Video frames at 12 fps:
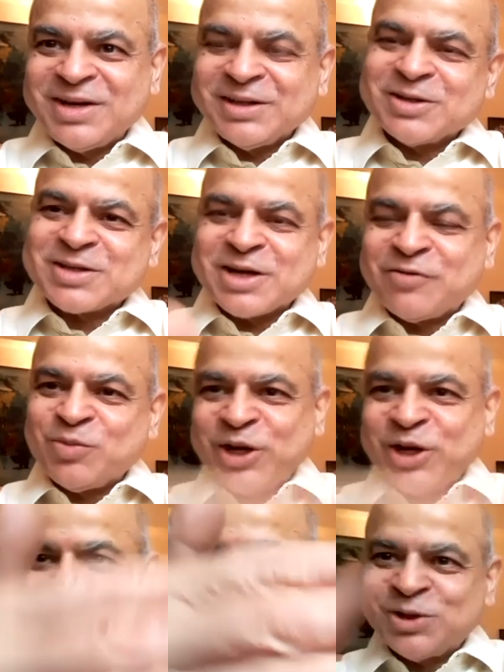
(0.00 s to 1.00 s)
They'll say everybody
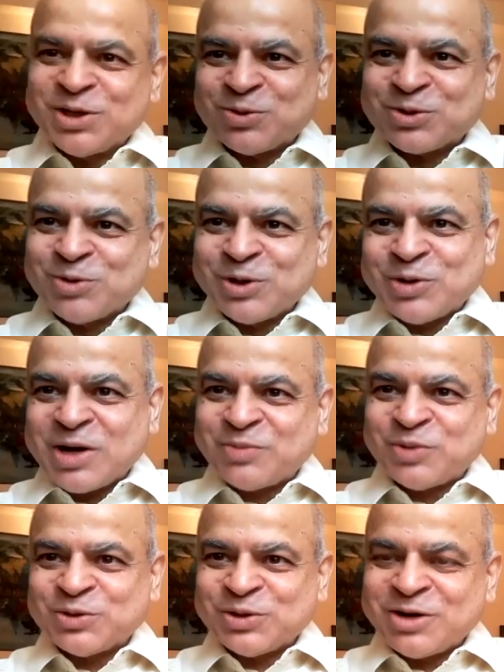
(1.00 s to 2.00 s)
knew this was going to
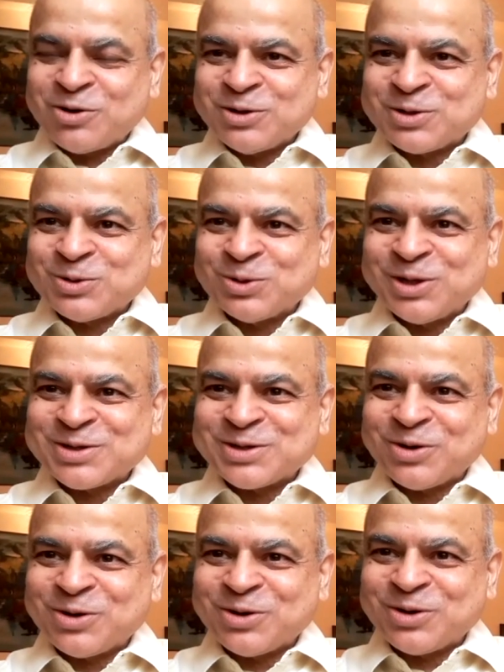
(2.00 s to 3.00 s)
happen, so they're all sold their stock.